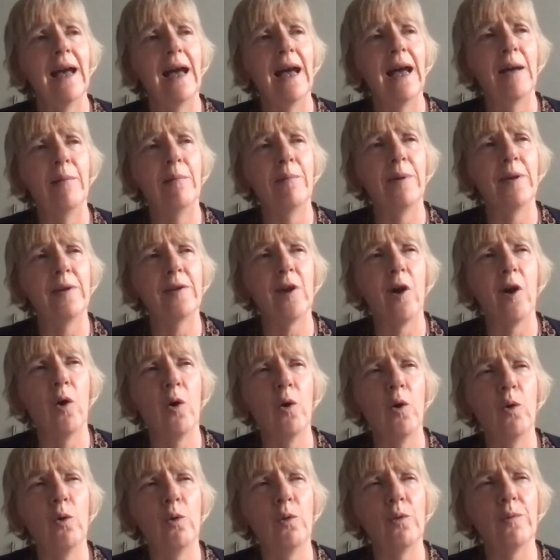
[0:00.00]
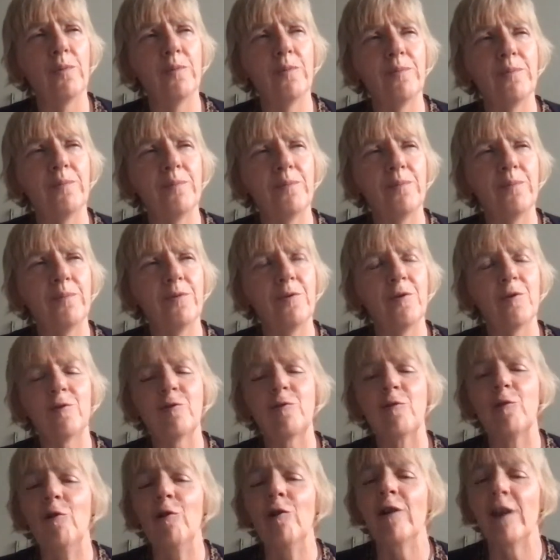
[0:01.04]
Um, but the whole
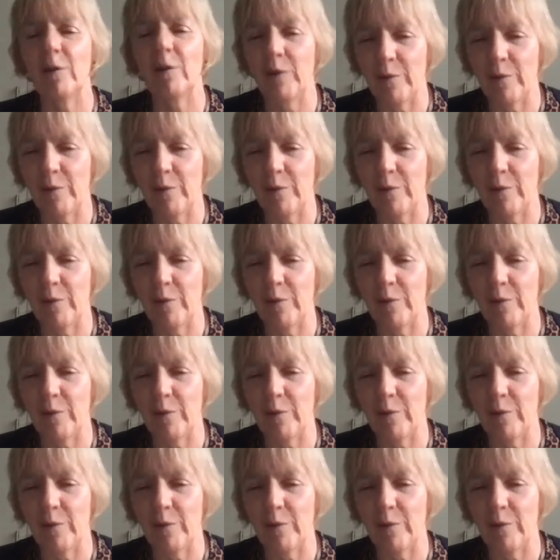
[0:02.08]
story